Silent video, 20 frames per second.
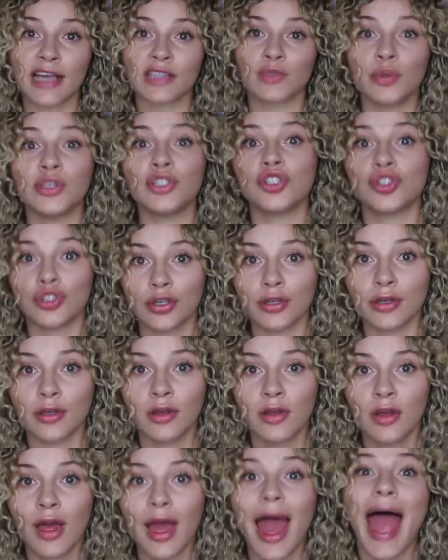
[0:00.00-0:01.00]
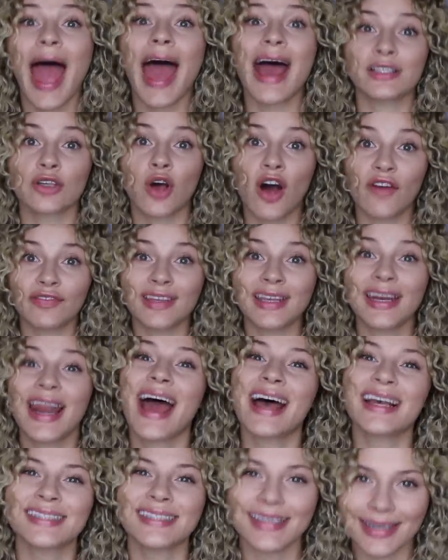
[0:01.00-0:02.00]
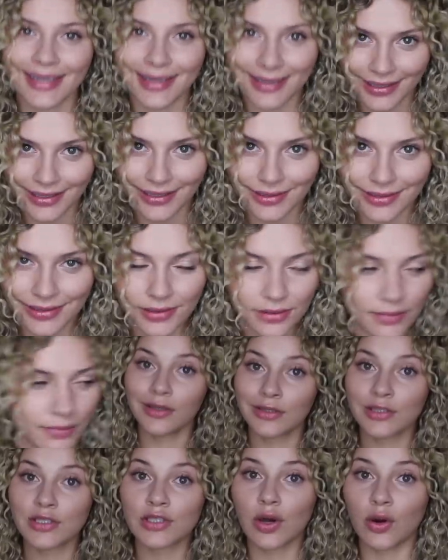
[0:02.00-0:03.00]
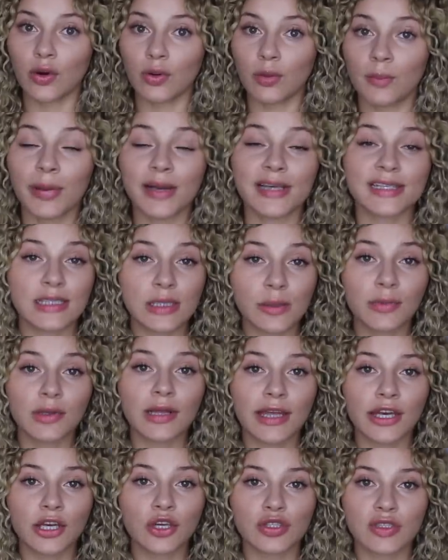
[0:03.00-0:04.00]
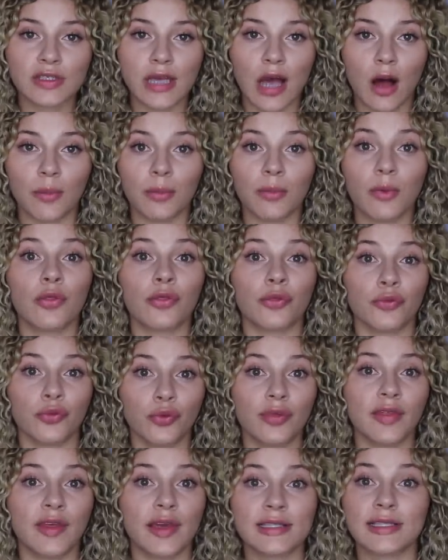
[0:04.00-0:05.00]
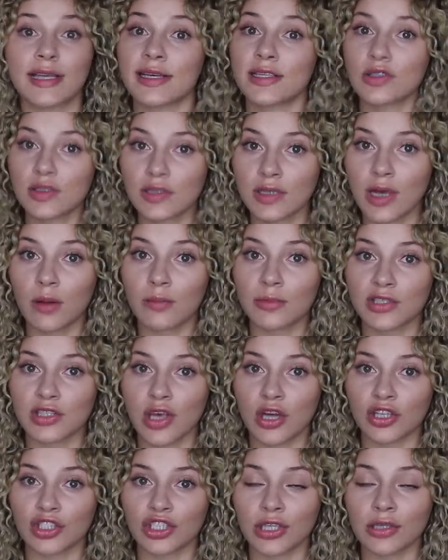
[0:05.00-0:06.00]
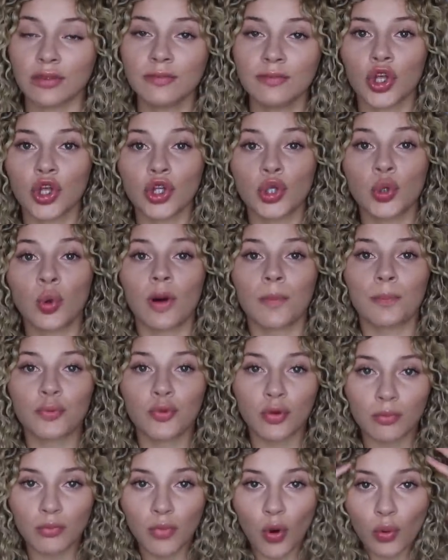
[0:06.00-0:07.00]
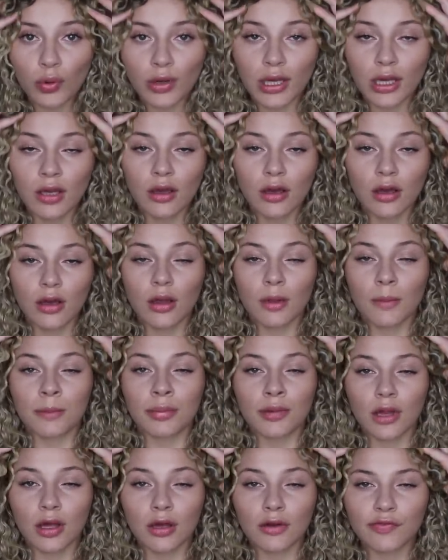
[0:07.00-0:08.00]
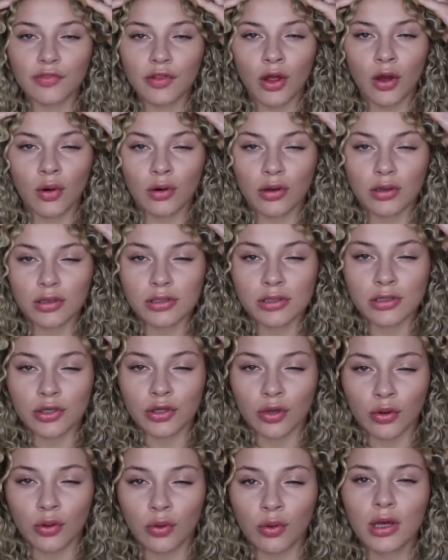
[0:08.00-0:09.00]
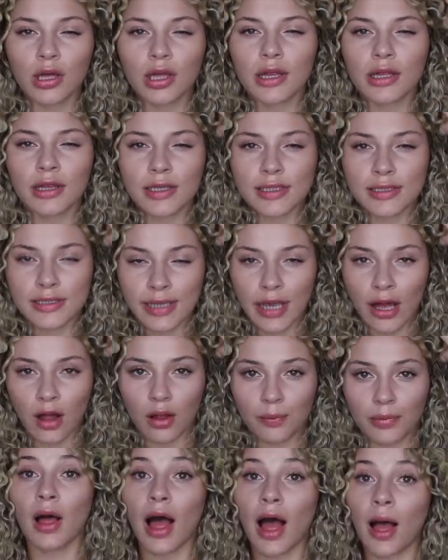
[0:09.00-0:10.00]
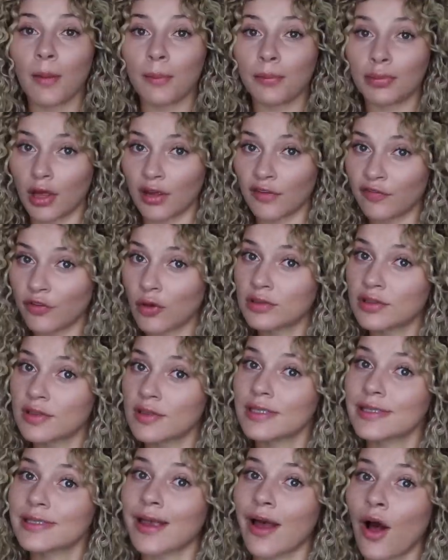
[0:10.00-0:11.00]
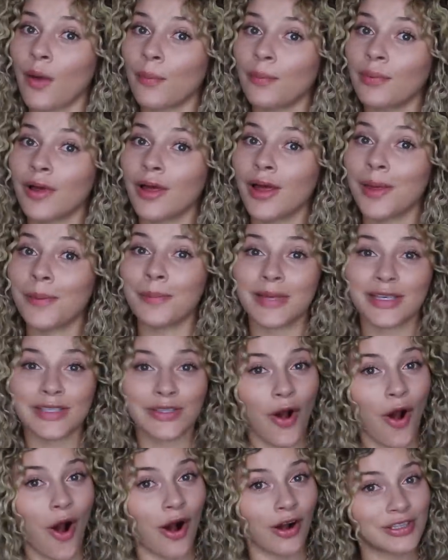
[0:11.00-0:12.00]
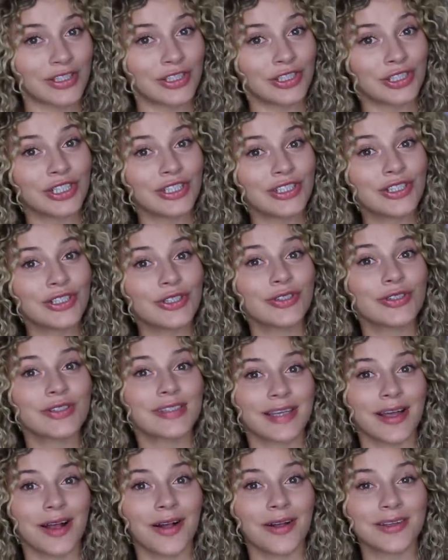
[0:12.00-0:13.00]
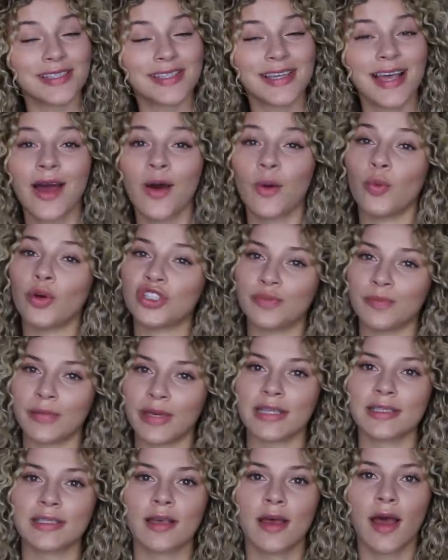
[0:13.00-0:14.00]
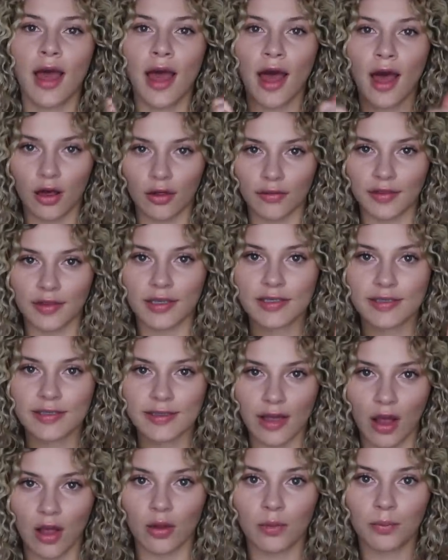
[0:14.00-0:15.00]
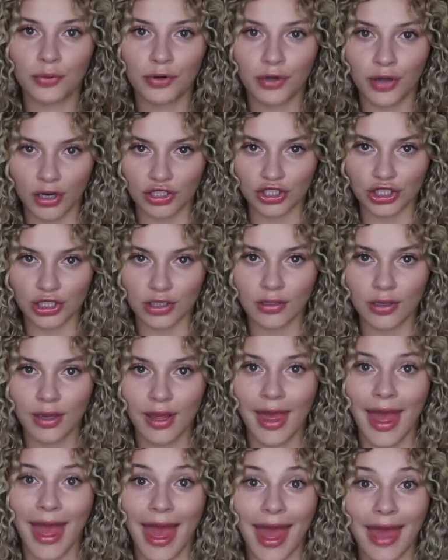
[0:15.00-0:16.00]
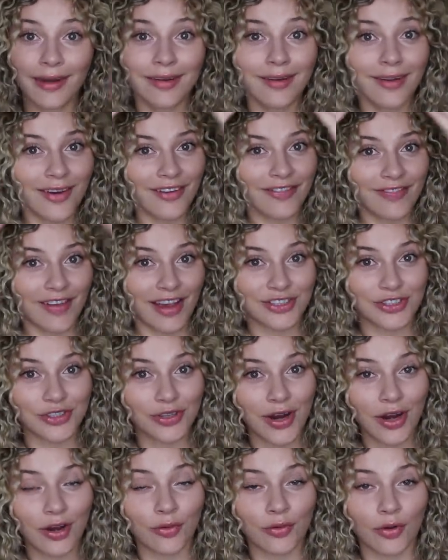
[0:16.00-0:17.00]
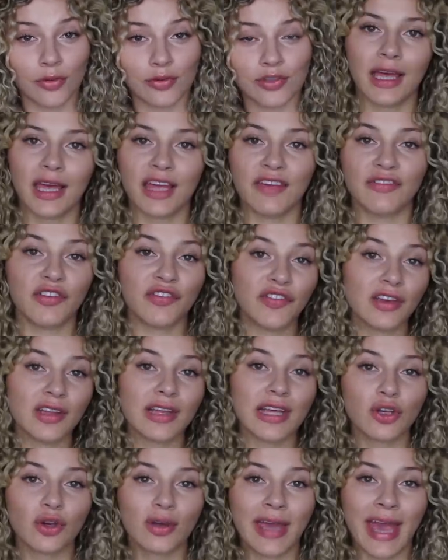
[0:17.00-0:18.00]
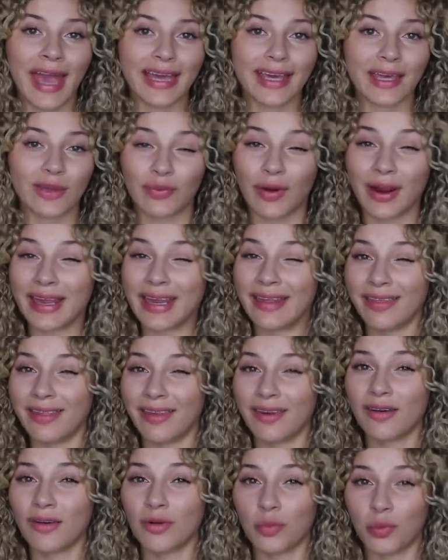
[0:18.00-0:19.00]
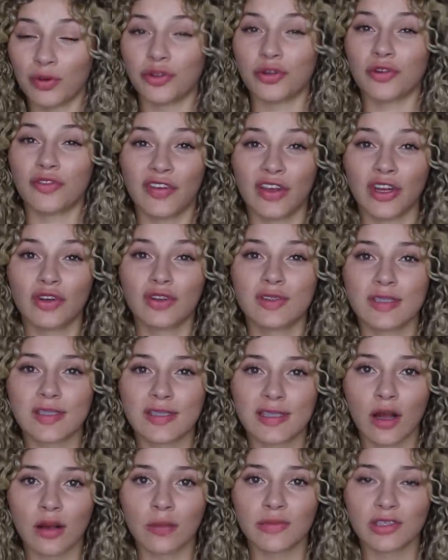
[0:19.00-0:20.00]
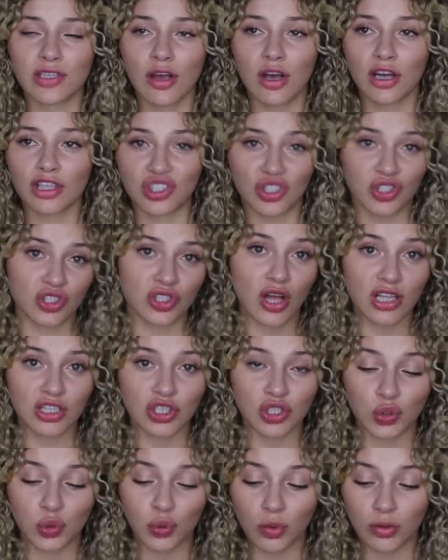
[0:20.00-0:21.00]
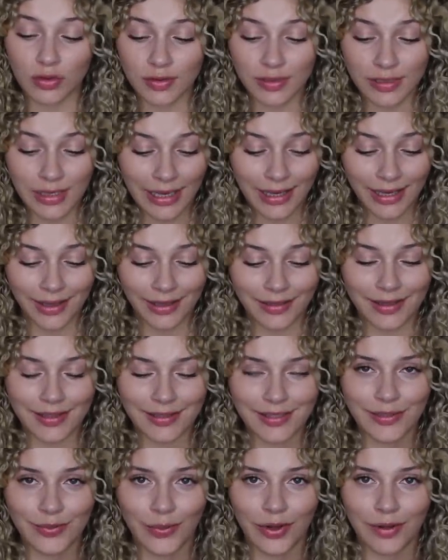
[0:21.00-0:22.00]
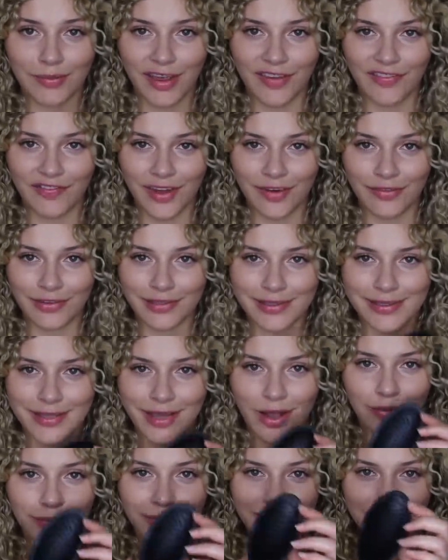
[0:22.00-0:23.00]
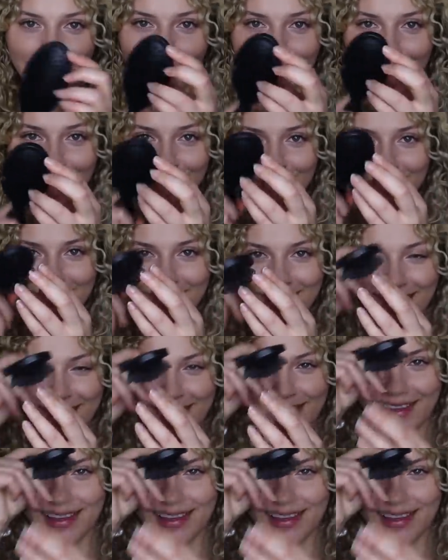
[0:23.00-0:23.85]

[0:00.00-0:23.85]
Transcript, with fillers: as we should, as often as it needs. So, by stimulating your scalp through things like scalp massaging, you are promoting blood flow to the scalp. Blood flow to the scalp means oxygen to your cells, which means healthy cell production and faster hair growth. And if you feel like you can't get right in there with your fingers to scalp massage, there's lots of tools this is one of my favorite scalp massagers,